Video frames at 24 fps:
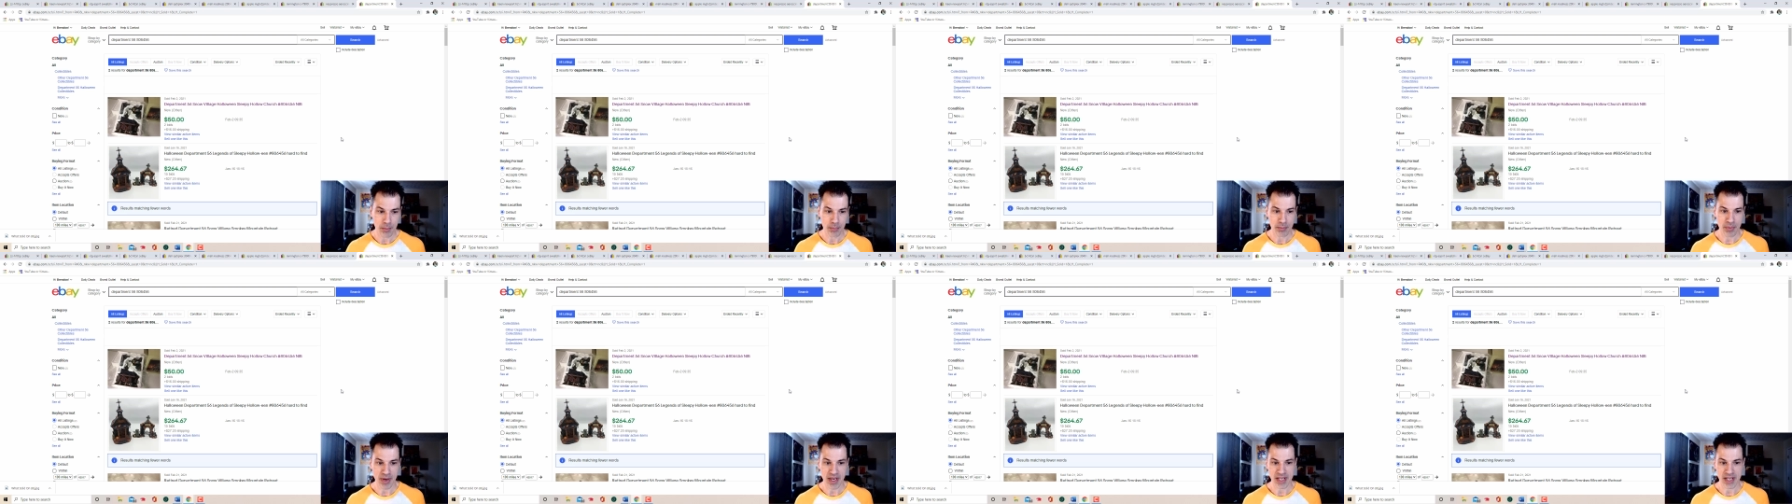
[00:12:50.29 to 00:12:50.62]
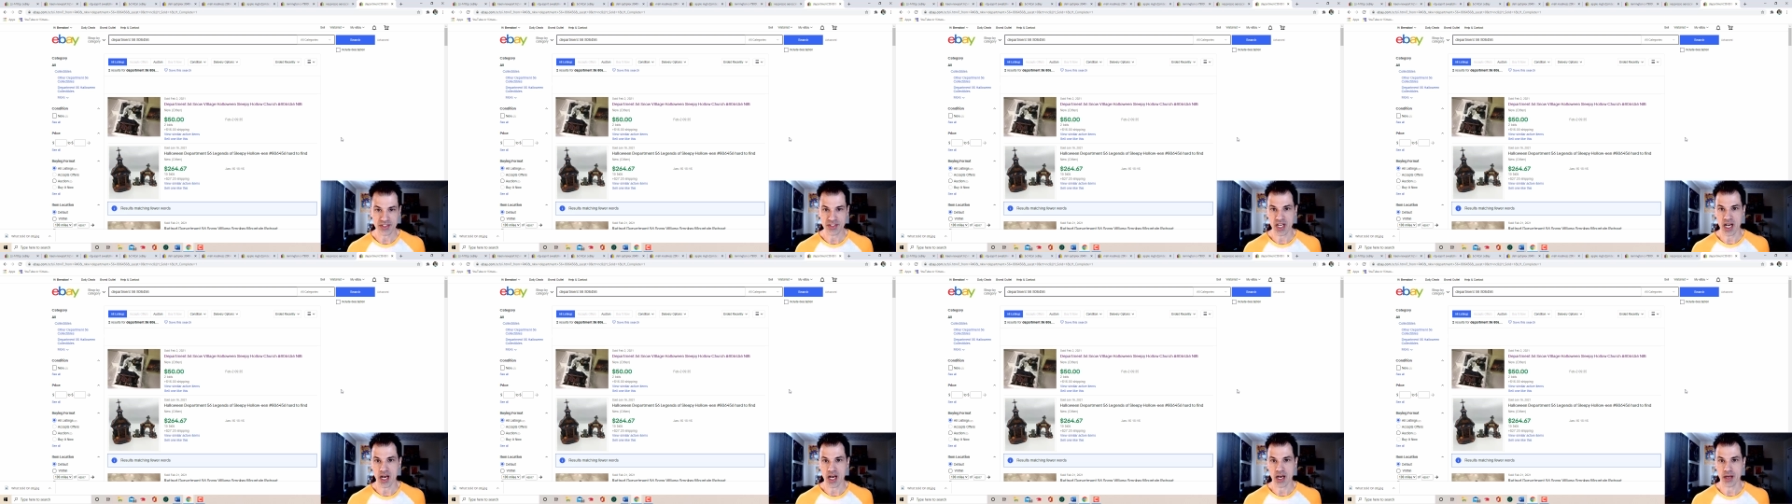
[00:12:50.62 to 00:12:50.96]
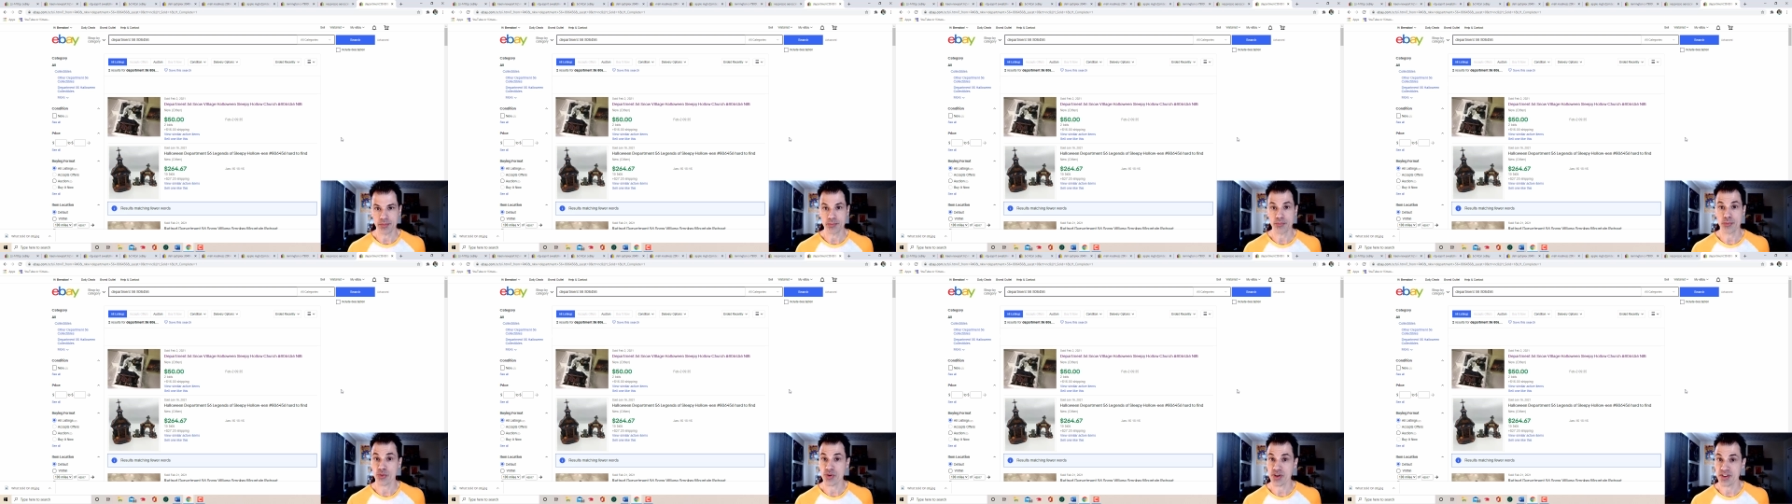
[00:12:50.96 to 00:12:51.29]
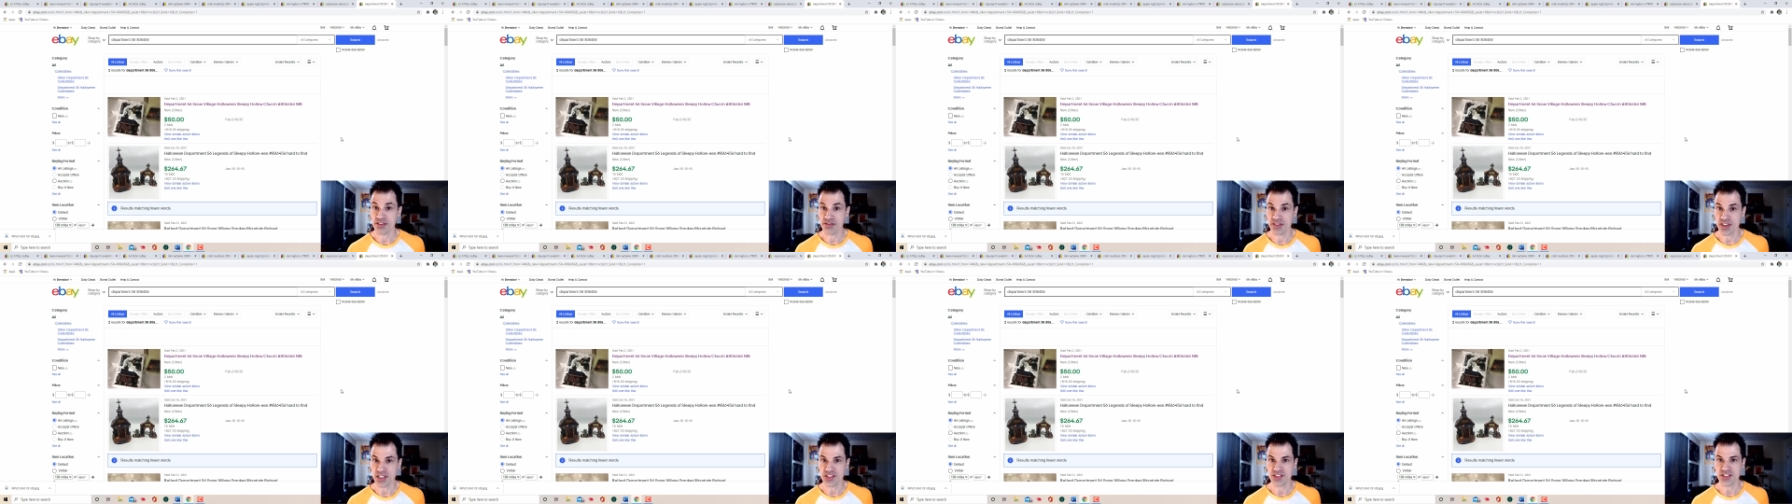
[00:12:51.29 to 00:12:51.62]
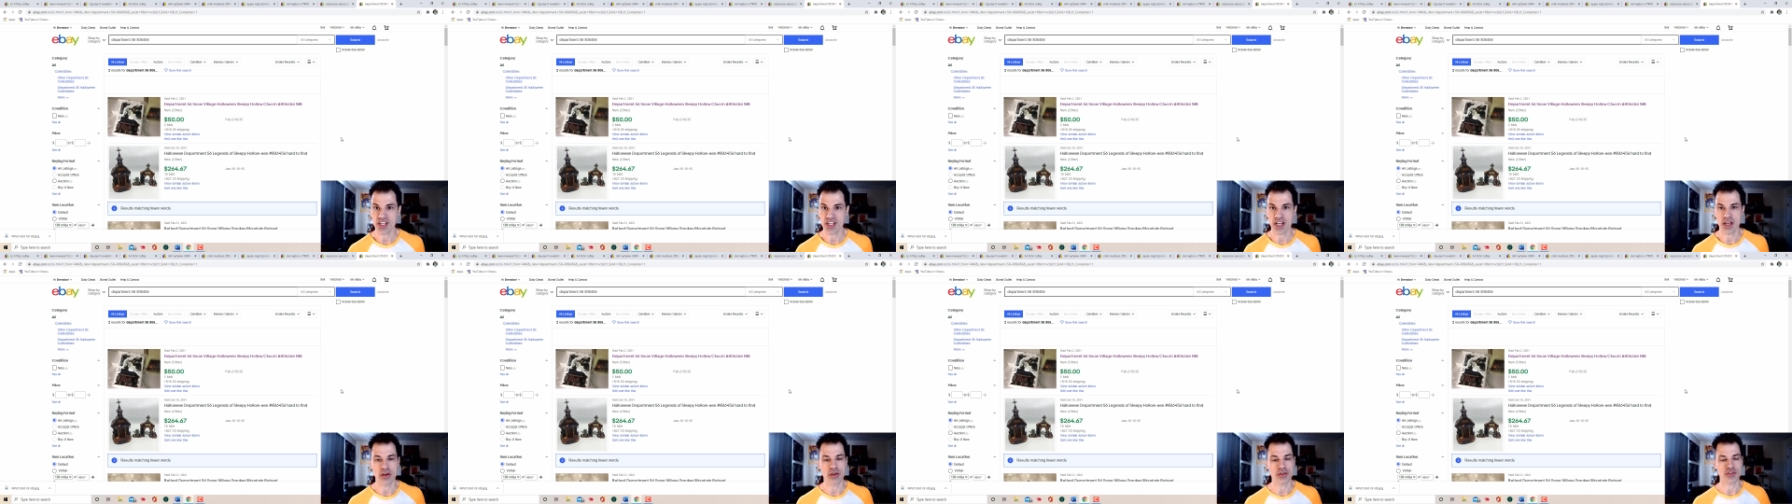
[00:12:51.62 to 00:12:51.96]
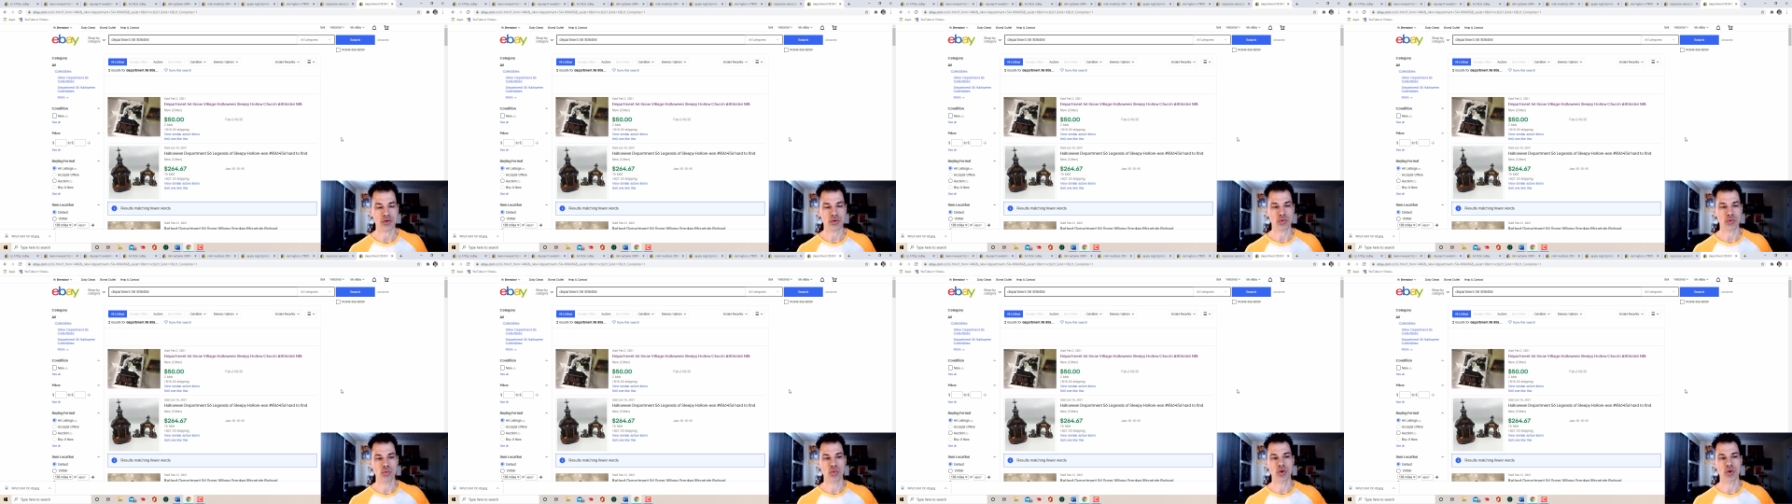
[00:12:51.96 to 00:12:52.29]
based on previous sales
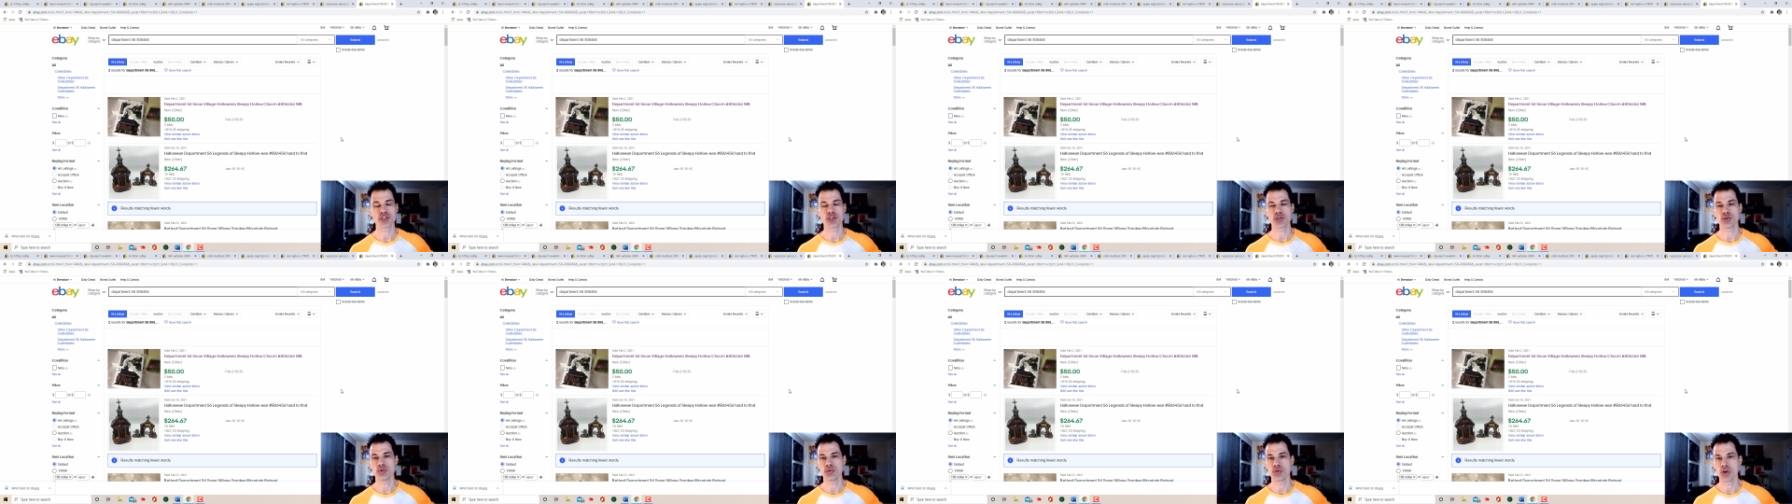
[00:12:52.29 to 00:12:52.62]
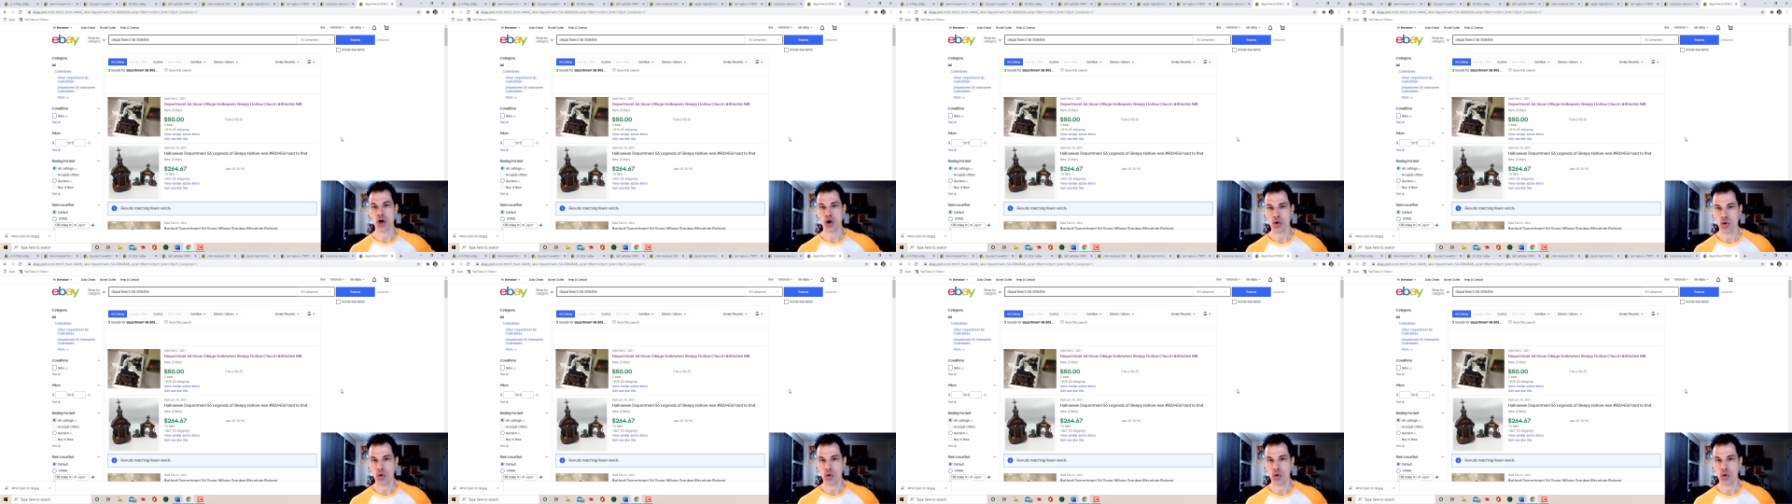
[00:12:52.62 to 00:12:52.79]
or what you know